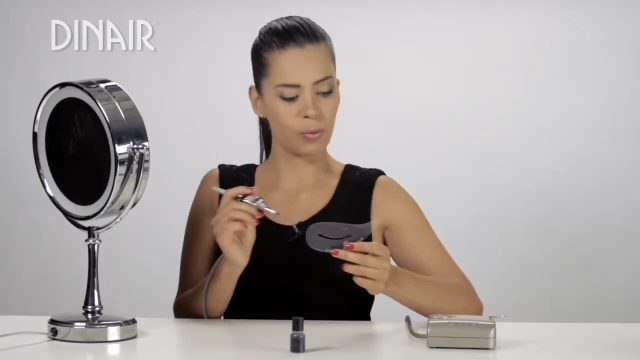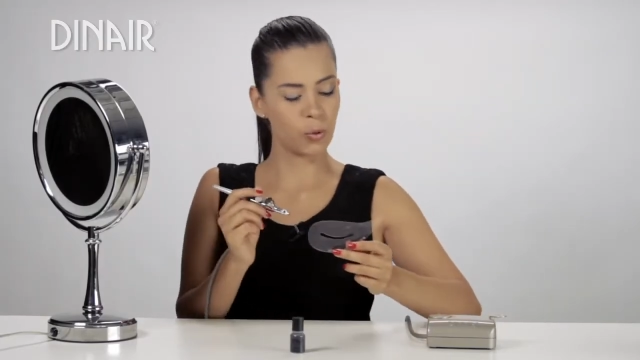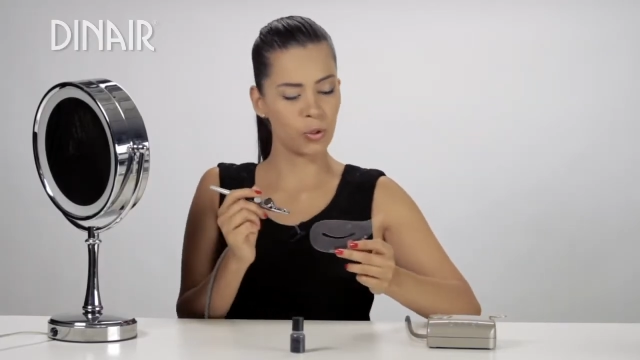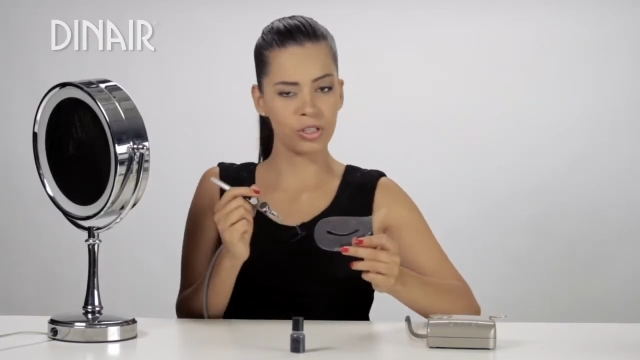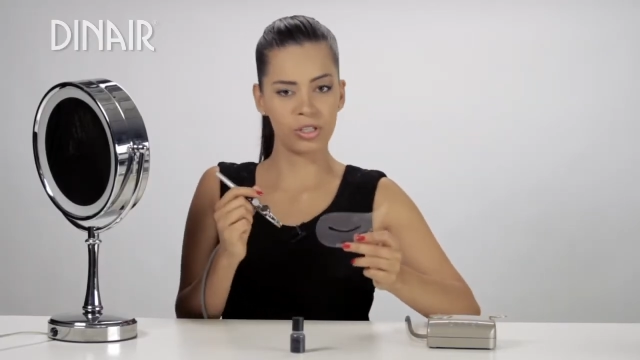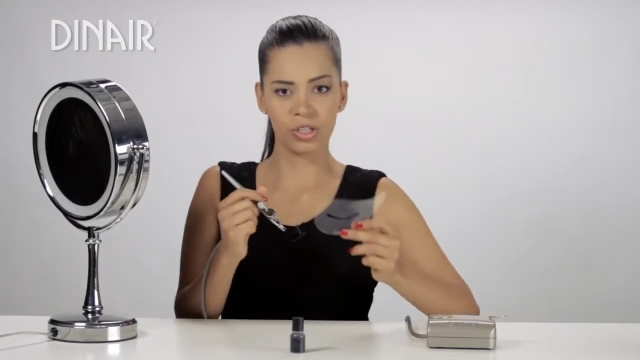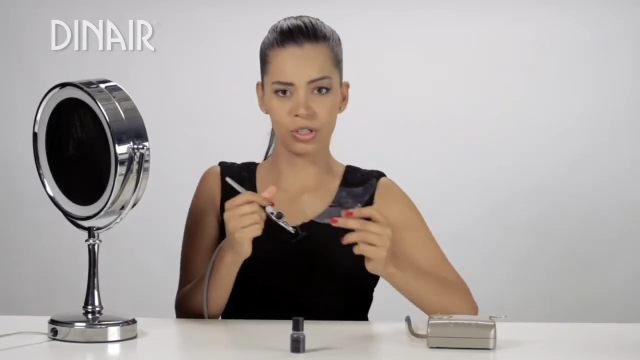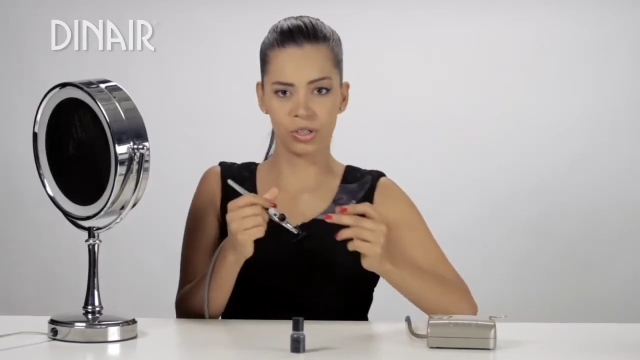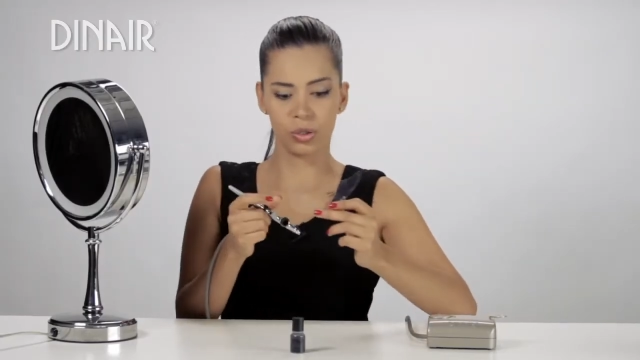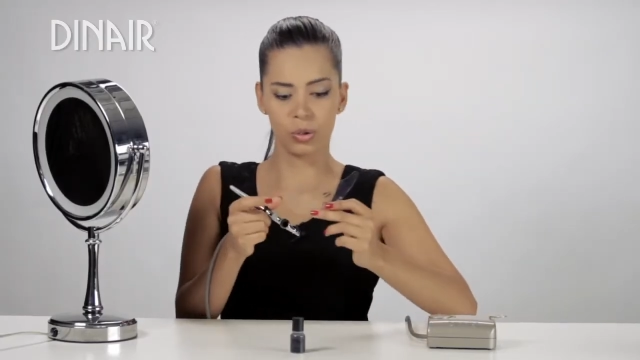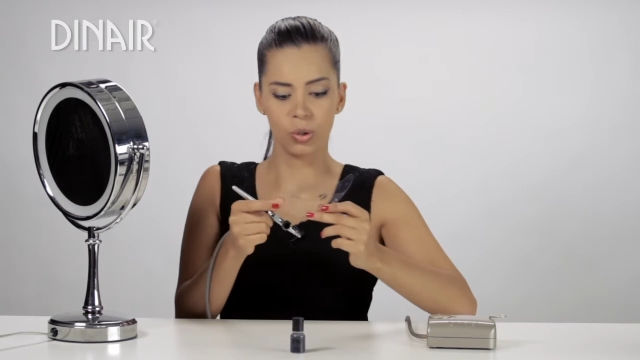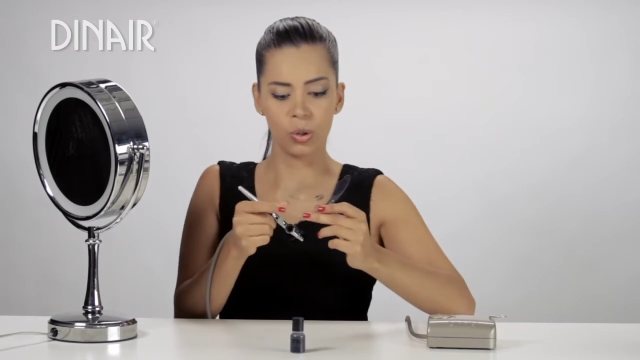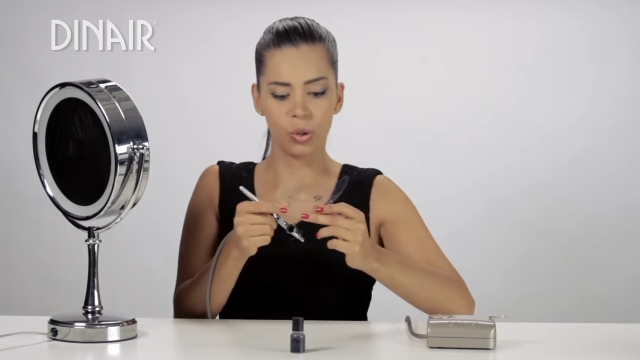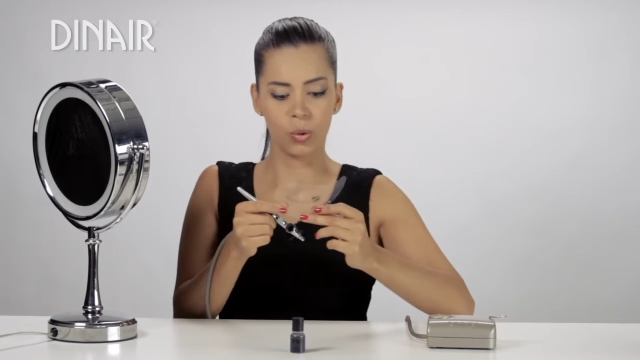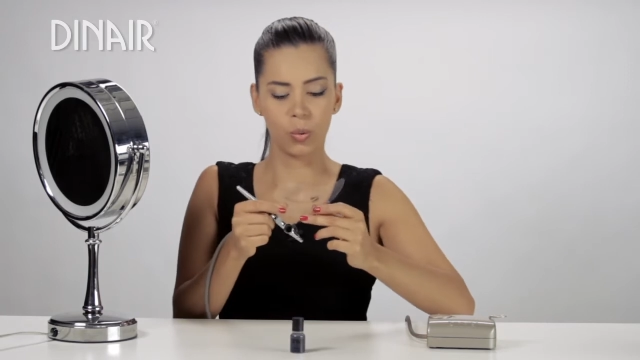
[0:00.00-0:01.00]
I'm going
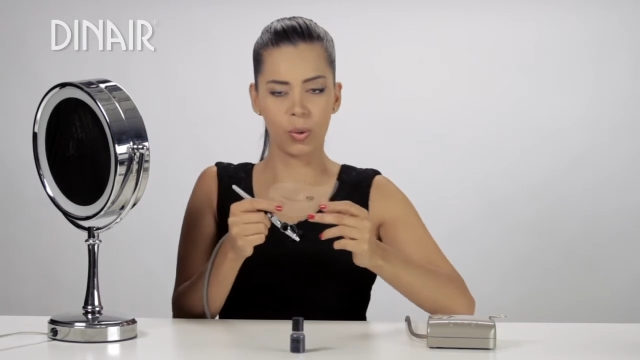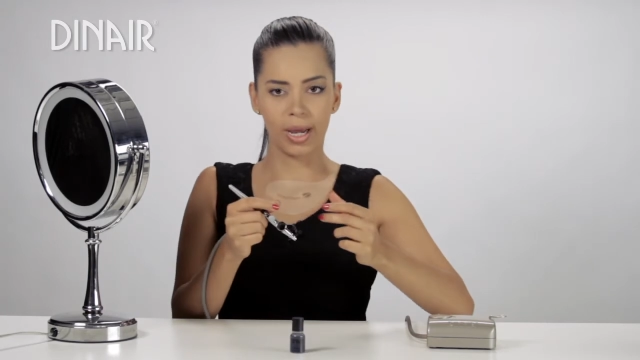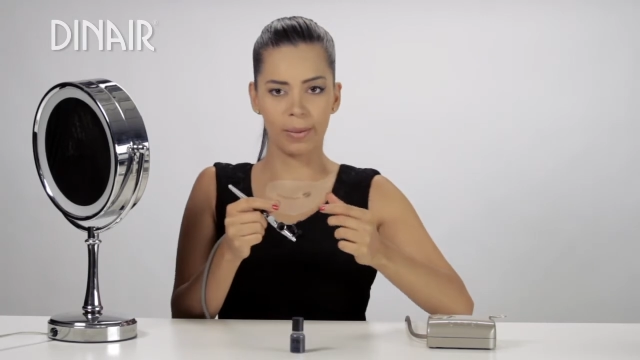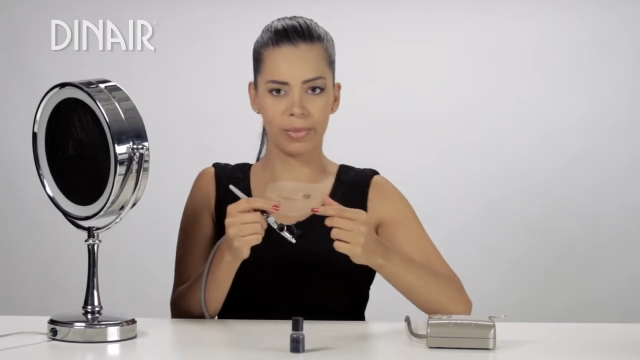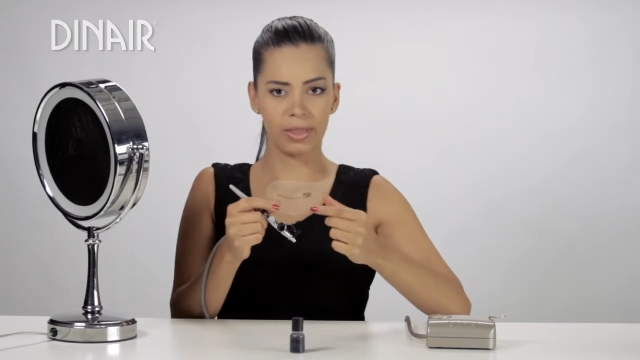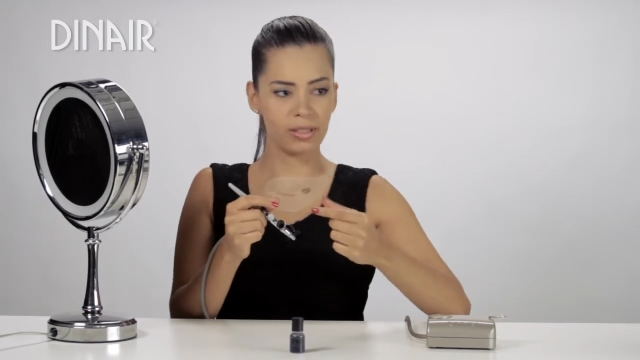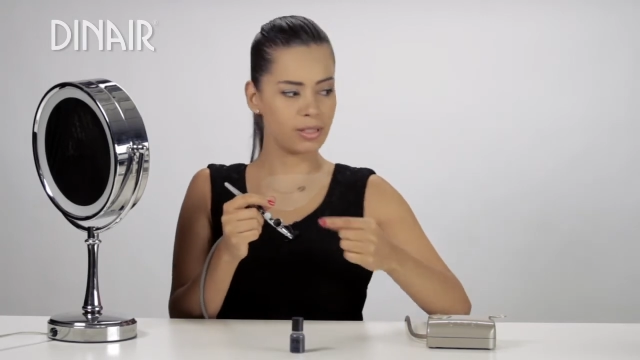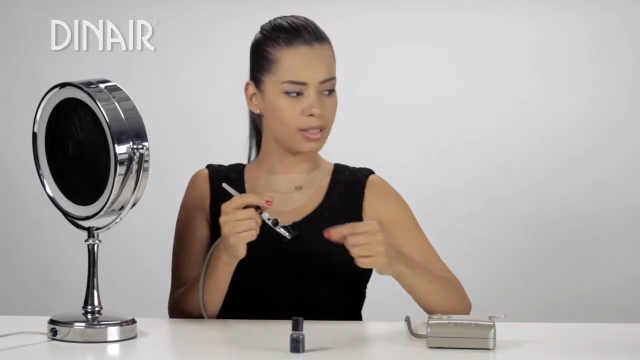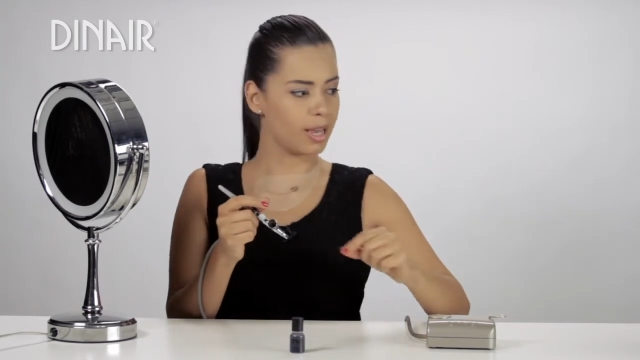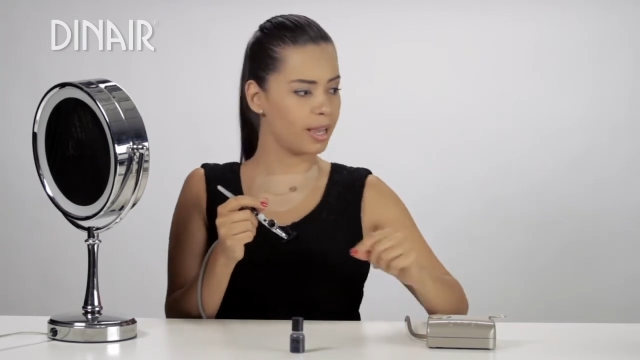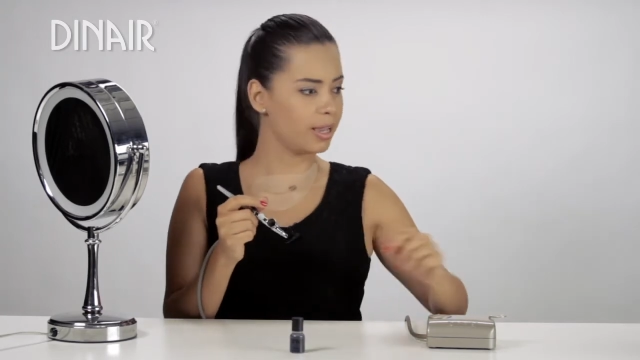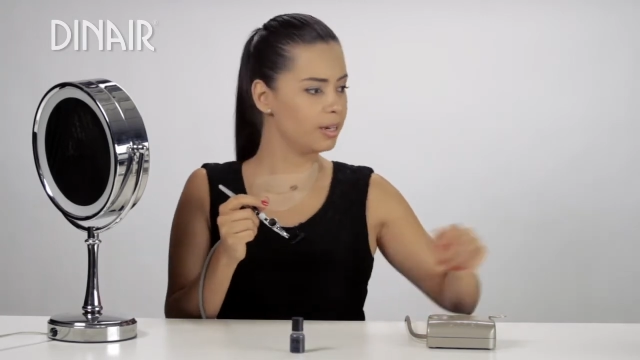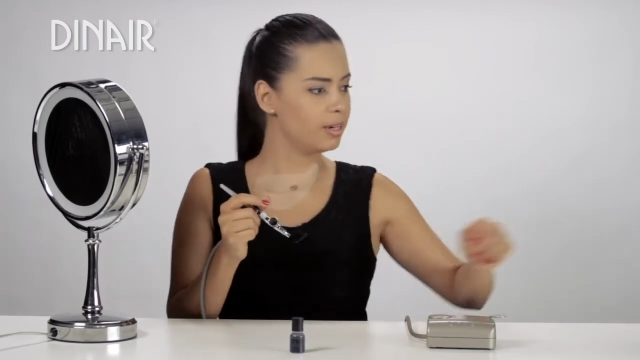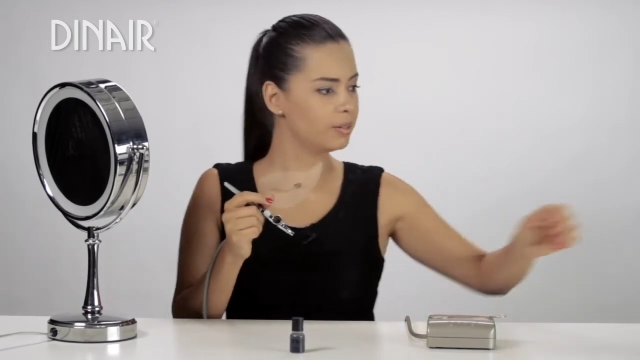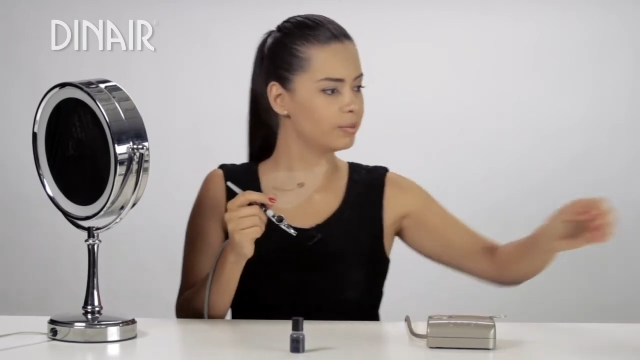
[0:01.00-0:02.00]
to wipe the
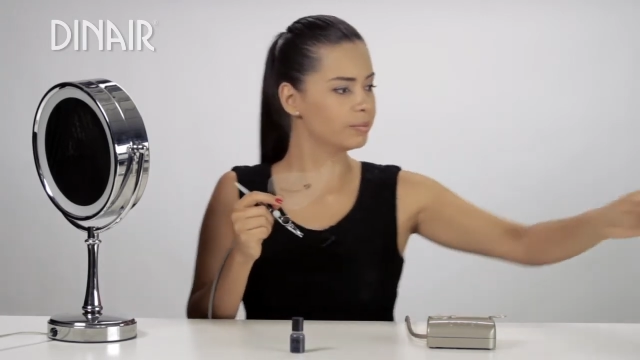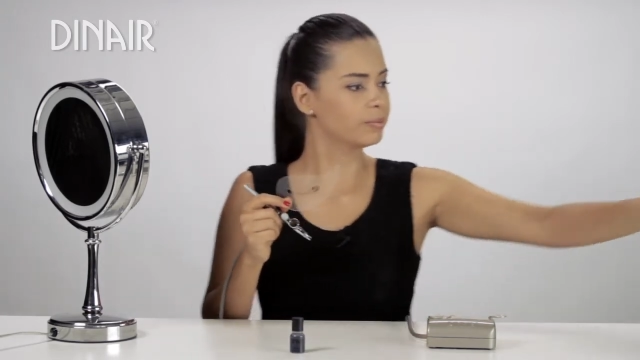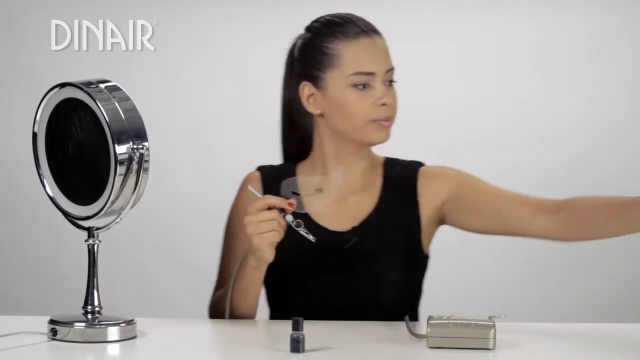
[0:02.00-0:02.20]
side